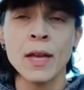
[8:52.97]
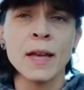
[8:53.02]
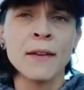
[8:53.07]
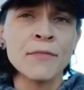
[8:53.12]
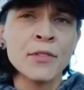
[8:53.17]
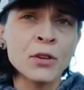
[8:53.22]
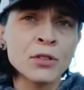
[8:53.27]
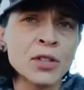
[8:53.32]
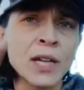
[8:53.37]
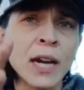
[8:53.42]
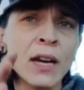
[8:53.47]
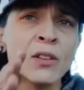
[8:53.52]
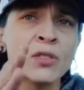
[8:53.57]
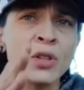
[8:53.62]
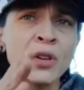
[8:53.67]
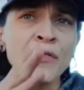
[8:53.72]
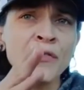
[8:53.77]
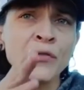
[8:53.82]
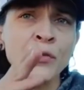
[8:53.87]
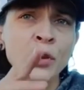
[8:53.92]
If their jails
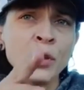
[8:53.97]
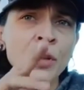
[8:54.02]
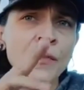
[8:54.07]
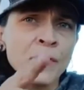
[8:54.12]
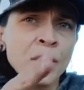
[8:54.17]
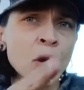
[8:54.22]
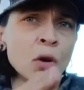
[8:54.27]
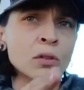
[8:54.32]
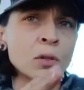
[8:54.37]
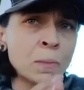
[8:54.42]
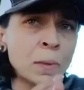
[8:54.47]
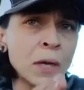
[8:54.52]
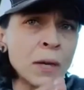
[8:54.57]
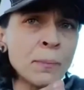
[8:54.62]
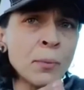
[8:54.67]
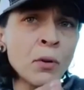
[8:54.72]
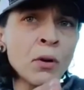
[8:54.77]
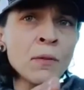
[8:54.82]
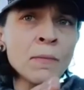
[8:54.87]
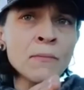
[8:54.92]
are full of those
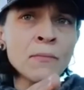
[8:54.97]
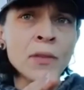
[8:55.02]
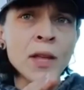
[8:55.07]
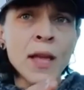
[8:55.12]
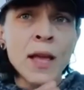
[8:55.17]
people